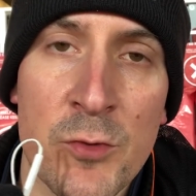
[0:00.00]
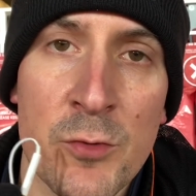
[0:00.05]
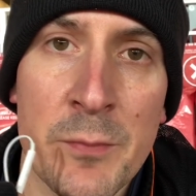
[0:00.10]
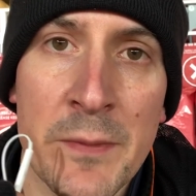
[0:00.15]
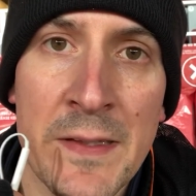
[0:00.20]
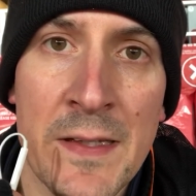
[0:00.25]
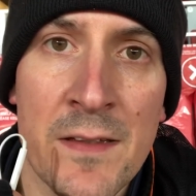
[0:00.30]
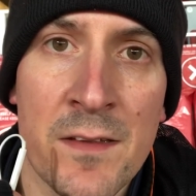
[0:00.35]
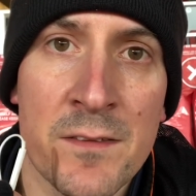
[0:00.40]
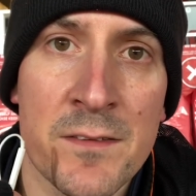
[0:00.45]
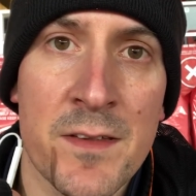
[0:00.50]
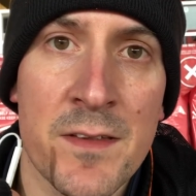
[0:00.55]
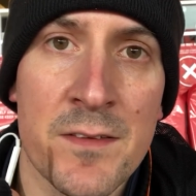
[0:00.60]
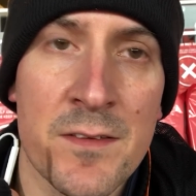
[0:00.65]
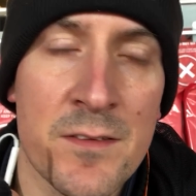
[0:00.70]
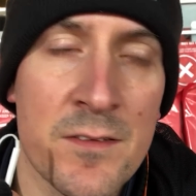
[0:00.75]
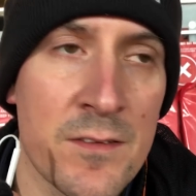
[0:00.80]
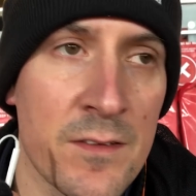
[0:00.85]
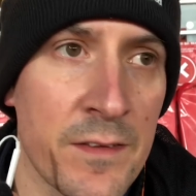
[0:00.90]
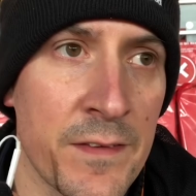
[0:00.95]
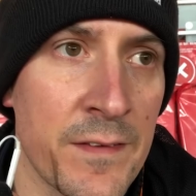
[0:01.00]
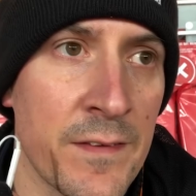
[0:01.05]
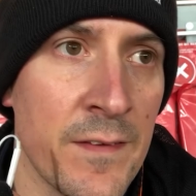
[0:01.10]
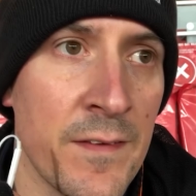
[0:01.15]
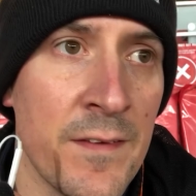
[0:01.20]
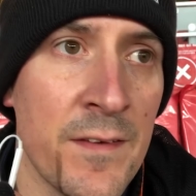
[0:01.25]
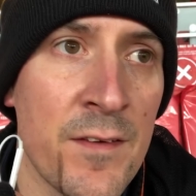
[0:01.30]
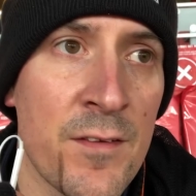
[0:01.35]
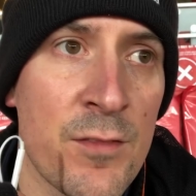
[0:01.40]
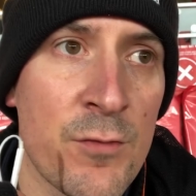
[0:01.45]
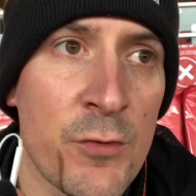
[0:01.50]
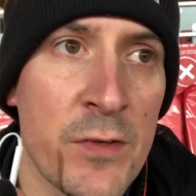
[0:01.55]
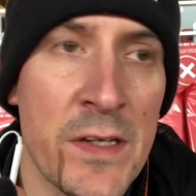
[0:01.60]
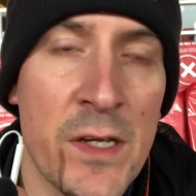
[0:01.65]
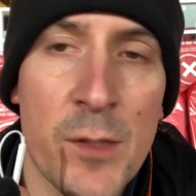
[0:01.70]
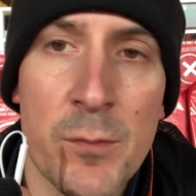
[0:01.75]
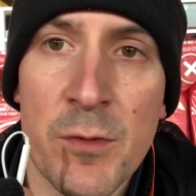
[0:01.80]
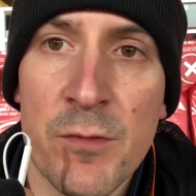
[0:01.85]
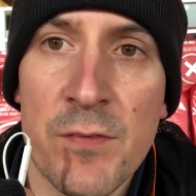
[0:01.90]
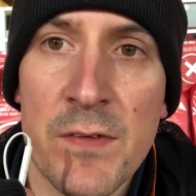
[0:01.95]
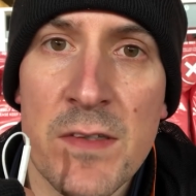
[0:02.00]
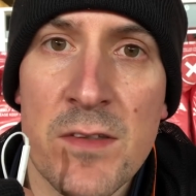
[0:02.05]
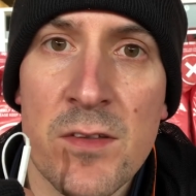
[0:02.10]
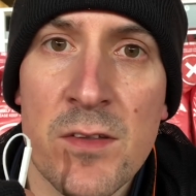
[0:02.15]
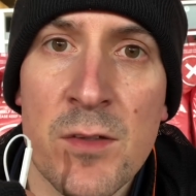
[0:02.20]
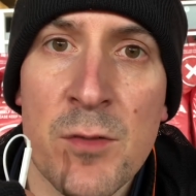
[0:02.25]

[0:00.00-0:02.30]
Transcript: from Mikel Arteta's side. Three home defeats